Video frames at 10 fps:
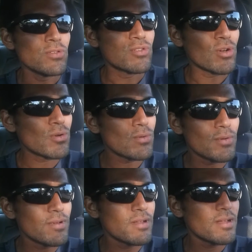
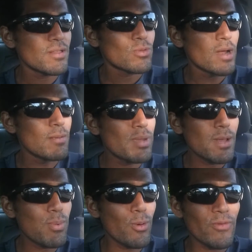Don't threaten
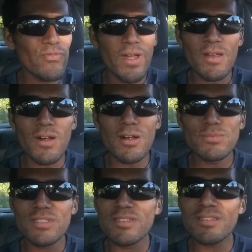people with
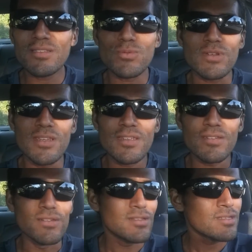firearms. It's just
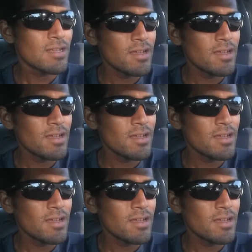ridiculous.